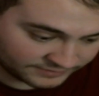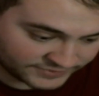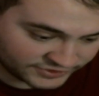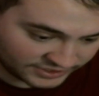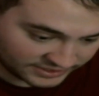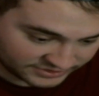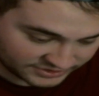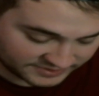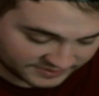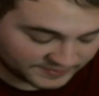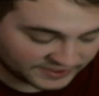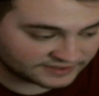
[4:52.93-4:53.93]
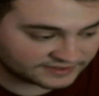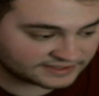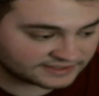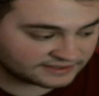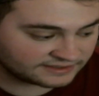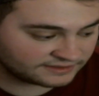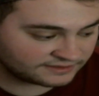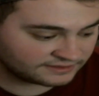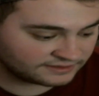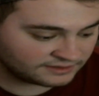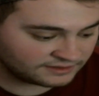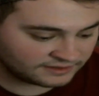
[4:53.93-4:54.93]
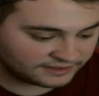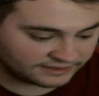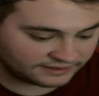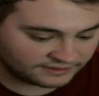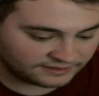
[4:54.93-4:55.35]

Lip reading: Judges because, like,